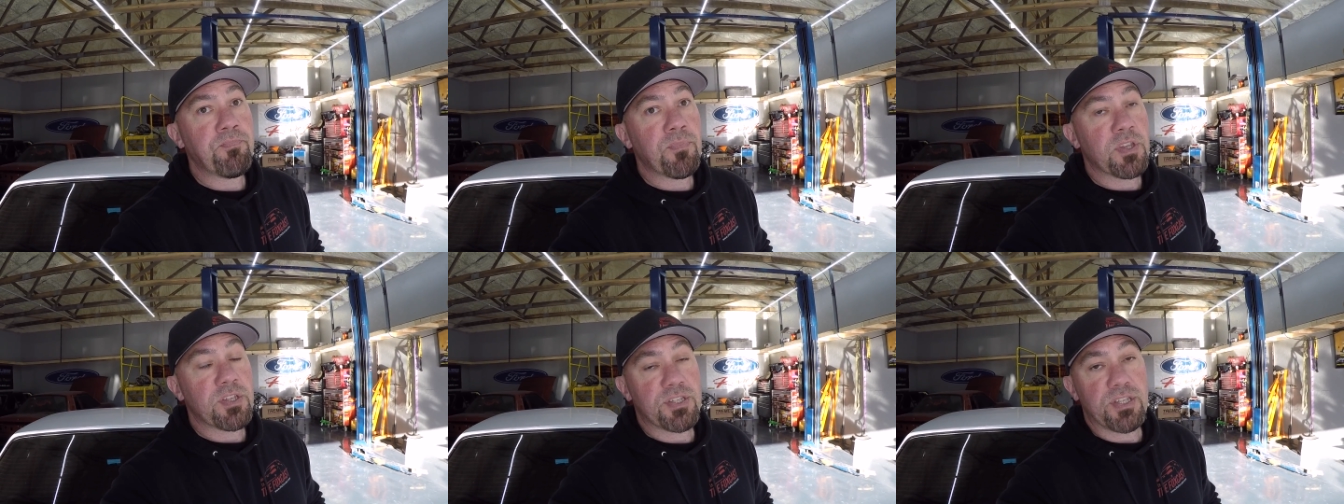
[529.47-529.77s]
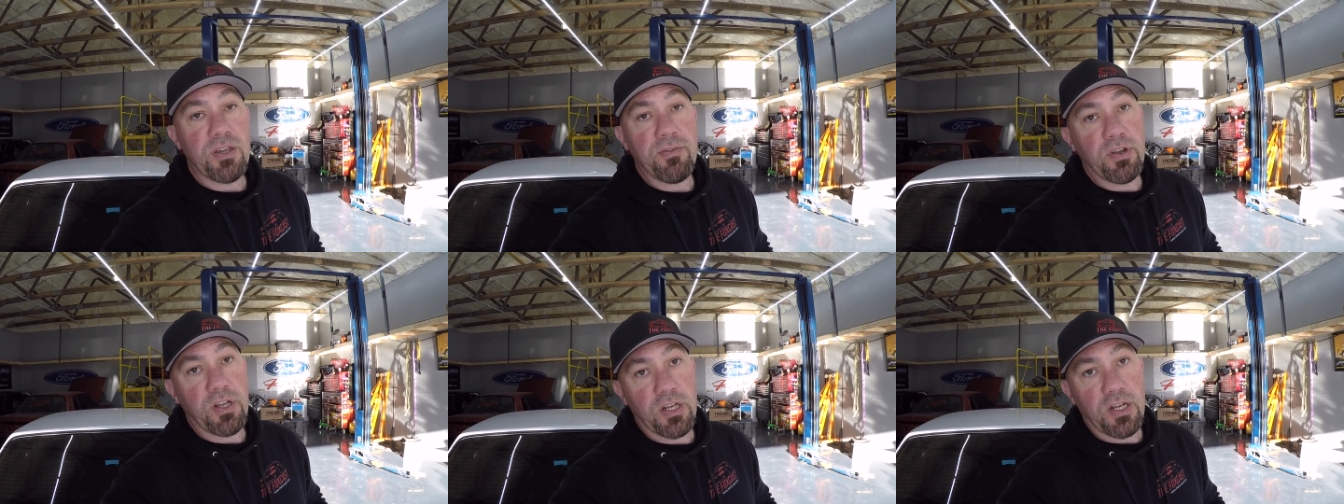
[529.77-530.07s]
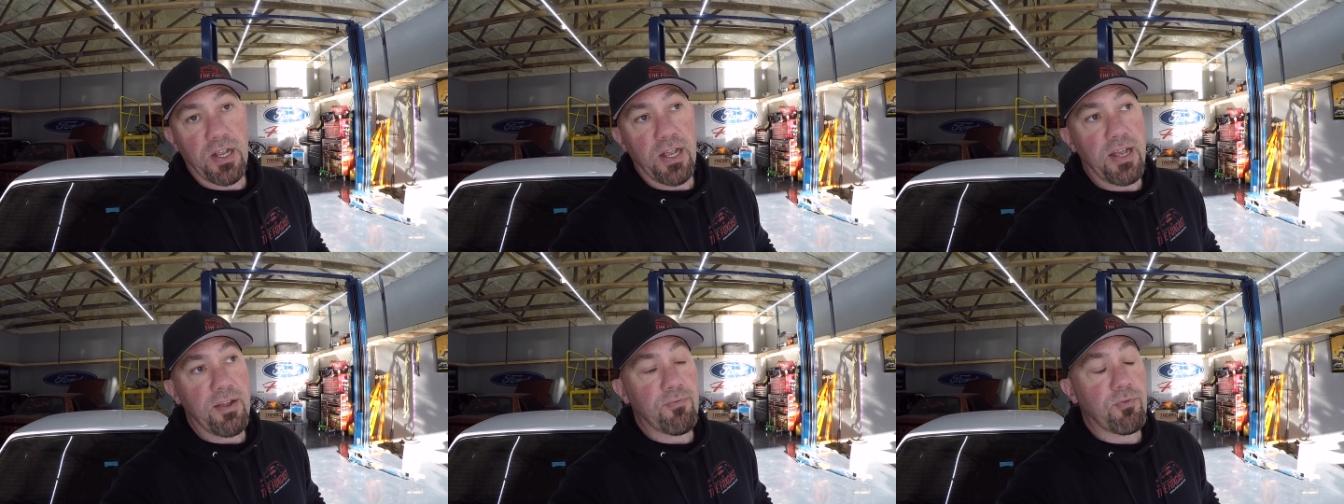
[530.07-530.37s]

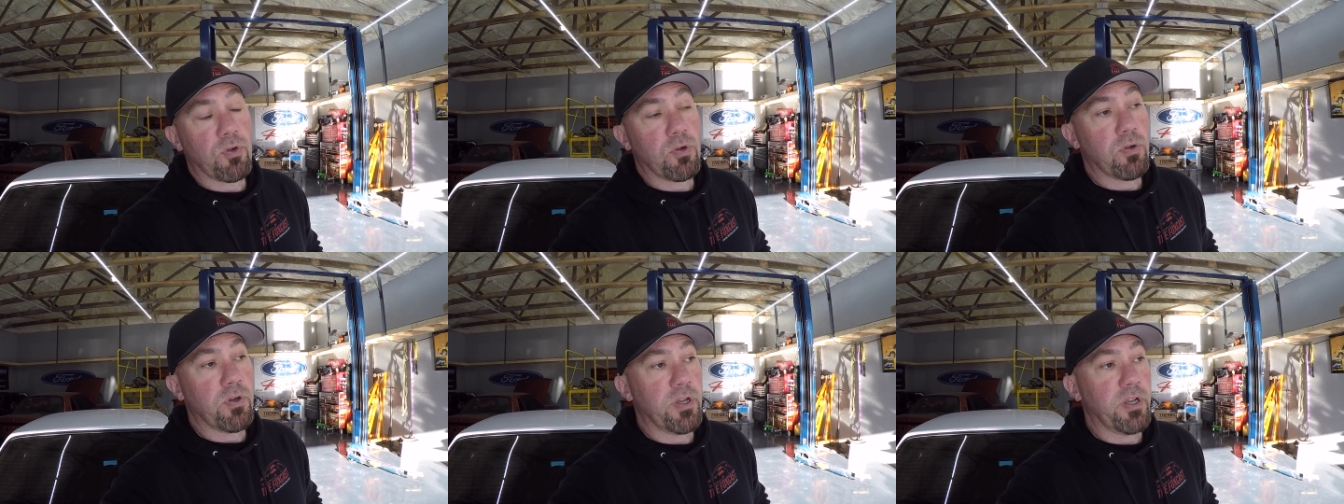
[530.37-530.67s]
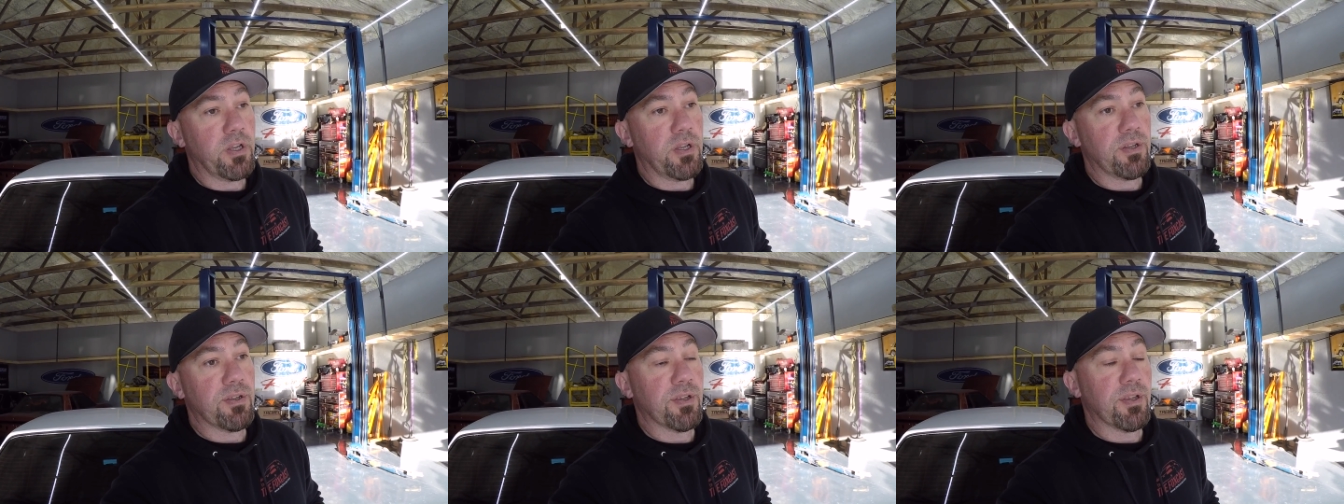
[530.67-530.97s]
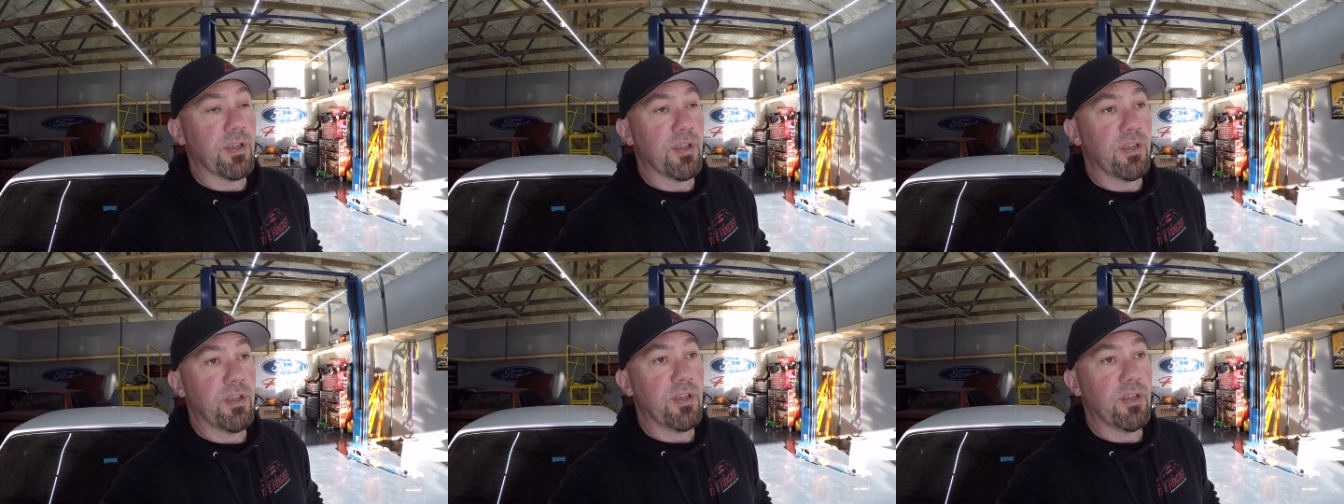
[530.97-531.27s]
7.5 rear end,
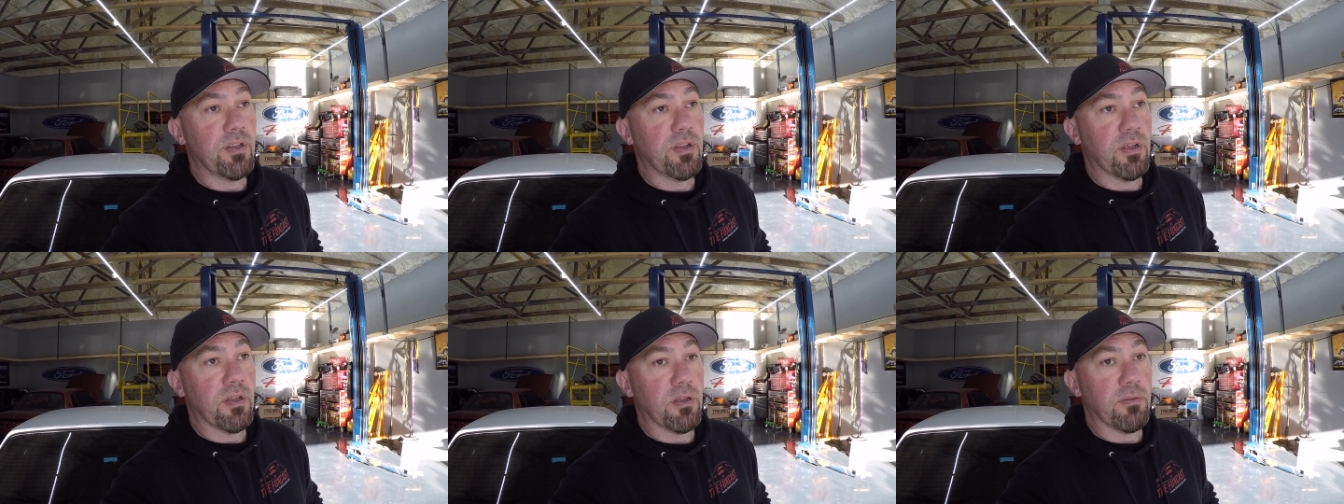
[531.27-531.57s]
and